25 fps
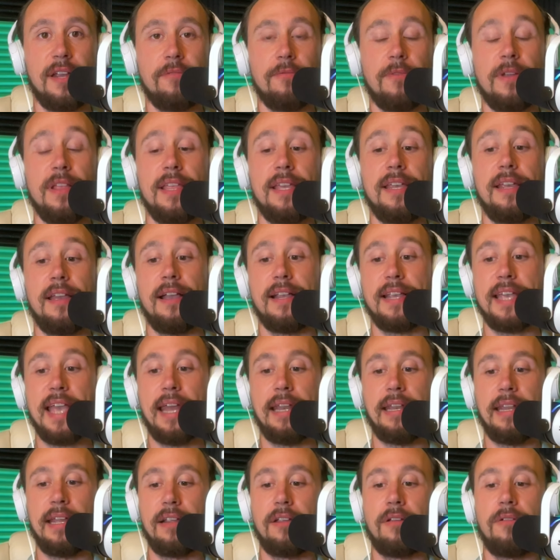and really,
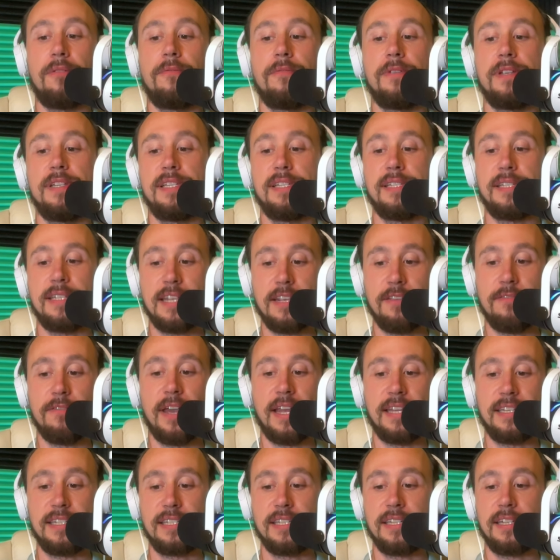again, like receive
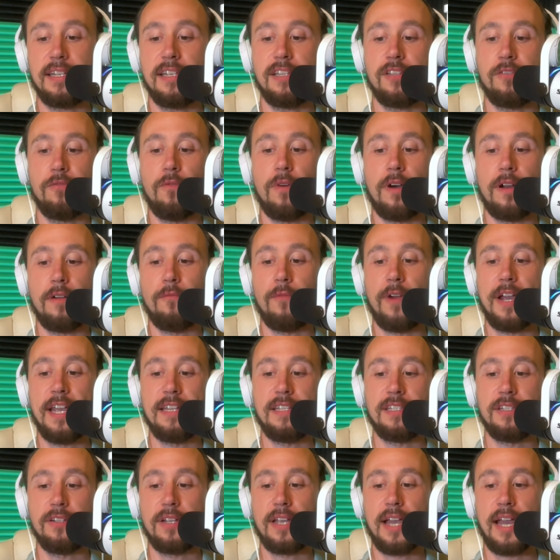it is one way
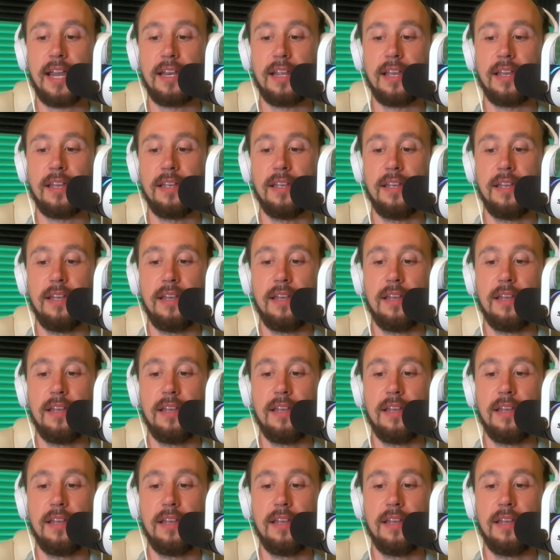to kind of